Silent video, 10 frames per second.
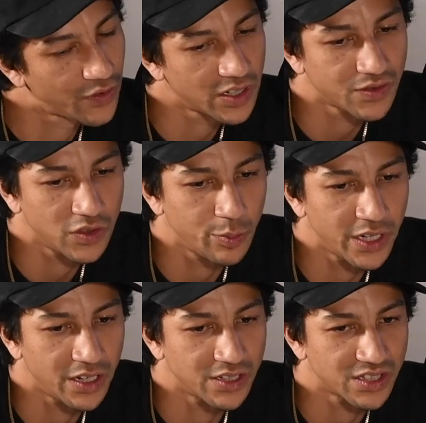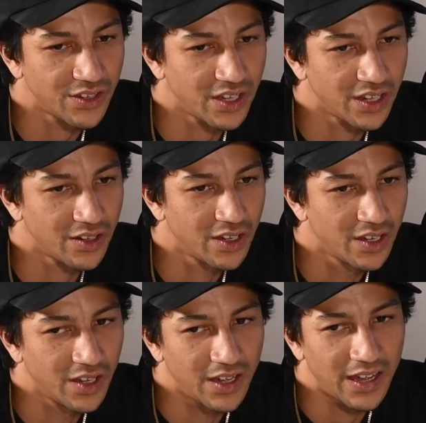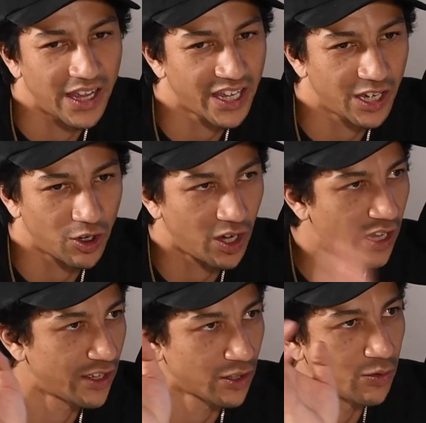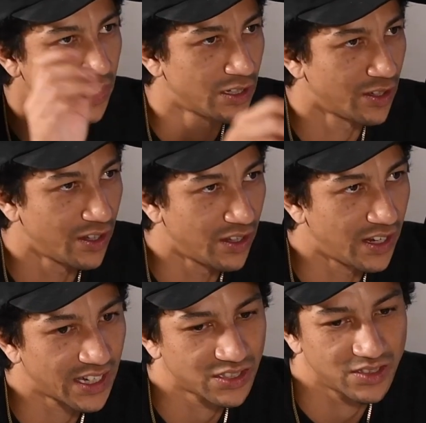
the first few minutes, and then it can go all out the window, and then